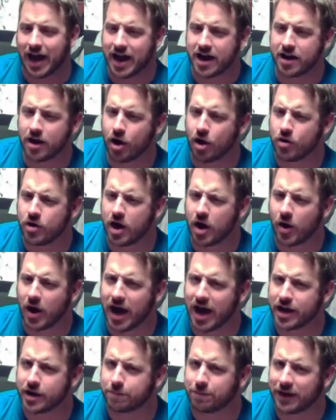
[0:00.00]
I don't know
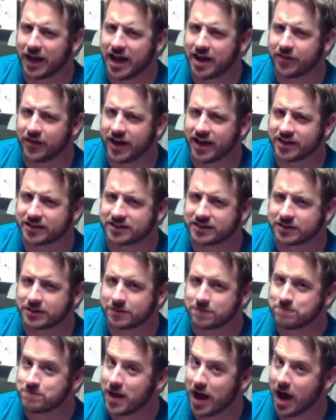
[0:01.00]
how to play this.
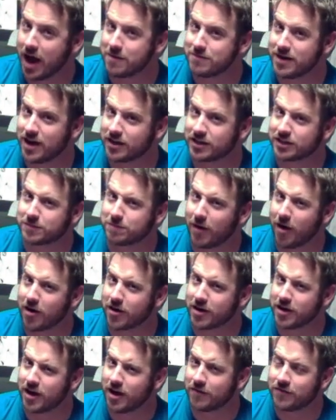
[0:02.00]
I'm not
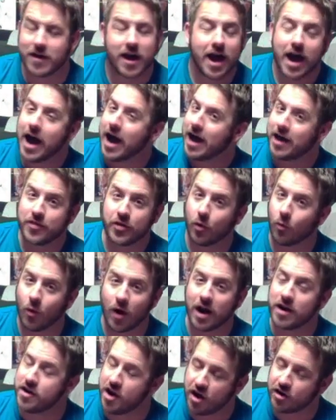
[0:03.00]
smart enough.
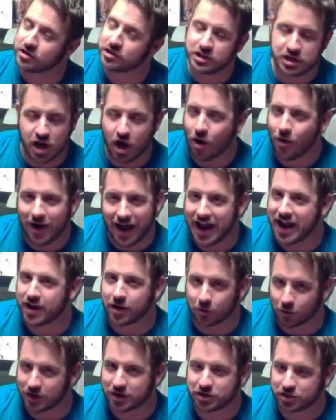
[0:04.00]
There's no
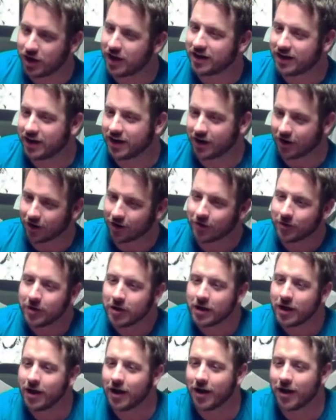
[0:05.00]
English in here.
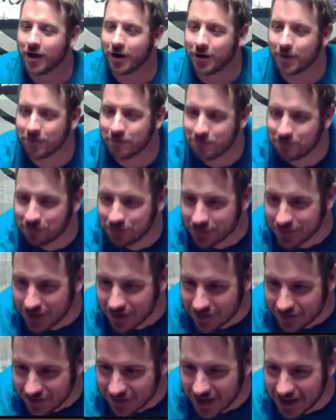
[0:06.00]

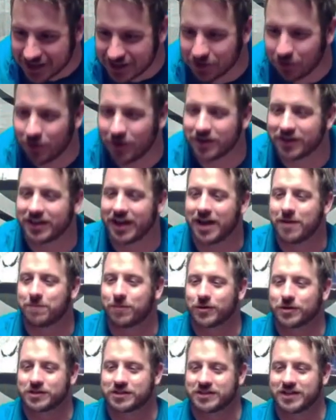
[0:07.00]
That's the one
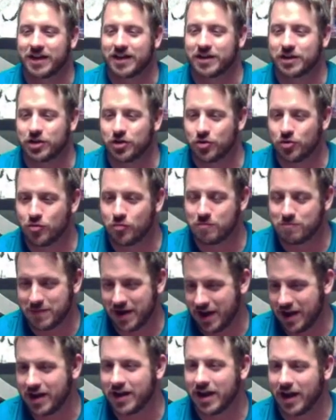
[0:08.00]
K-Push sent you.
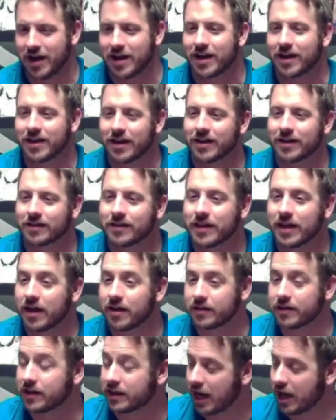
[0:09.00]
Yeah.
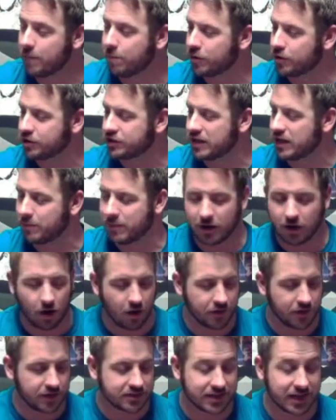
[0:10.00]
K-Push sent me
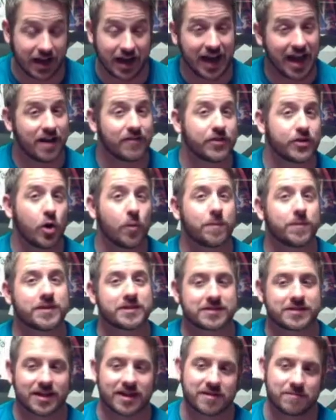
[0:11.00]
all this, and I haven't opened
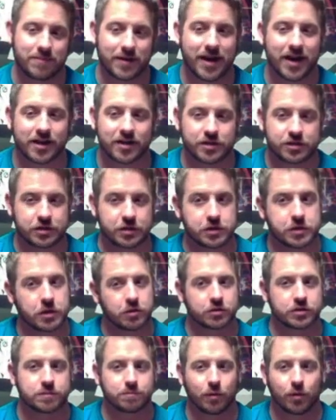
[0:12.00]
the second package, so
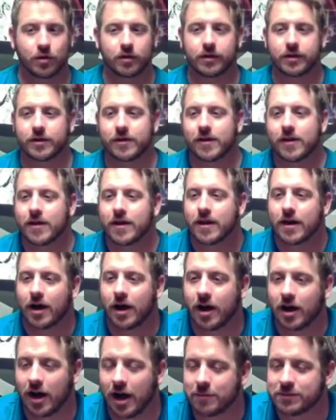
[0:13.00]
don't spoil it.
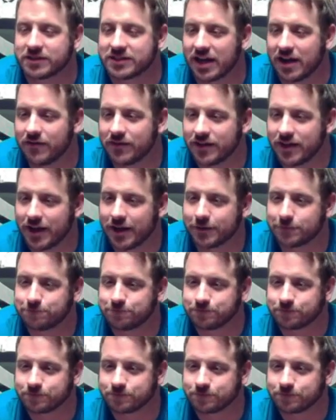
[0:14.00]
I'm saving that.